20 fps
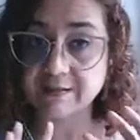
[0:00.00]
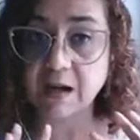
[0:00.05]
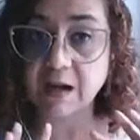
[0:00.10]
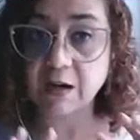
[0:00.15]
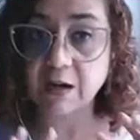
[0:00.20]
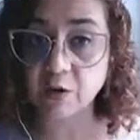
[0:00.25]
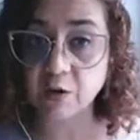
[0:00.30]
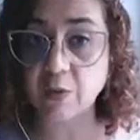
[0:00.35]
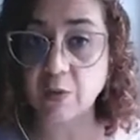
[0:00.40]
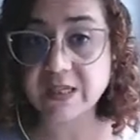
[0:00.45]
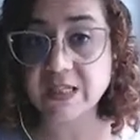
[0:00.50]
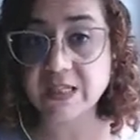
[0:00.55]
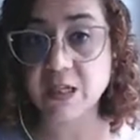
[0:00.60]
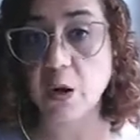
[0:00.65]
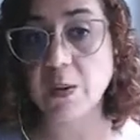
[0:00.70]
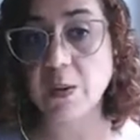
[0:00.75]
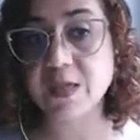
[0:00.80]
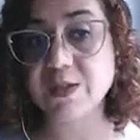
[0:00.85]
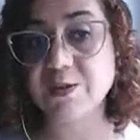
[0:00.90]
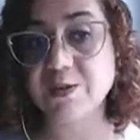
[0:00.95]
are going to
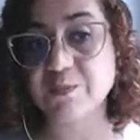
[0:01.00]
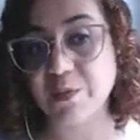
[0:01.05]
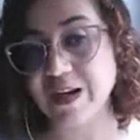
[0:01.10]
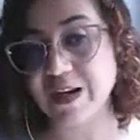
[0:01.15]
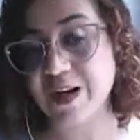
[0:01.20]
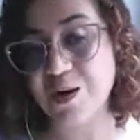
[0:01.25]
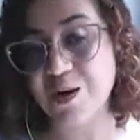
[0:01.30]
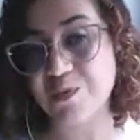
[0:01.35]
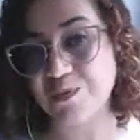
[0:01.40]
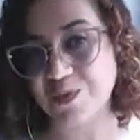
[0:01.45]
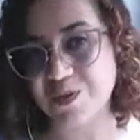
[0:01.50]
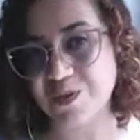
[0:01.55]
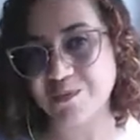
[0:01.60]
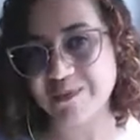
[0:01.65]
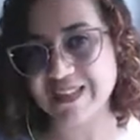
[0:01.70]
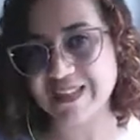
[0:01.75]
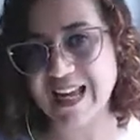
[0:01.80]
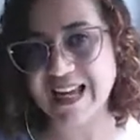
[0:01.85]
go into breakout rooms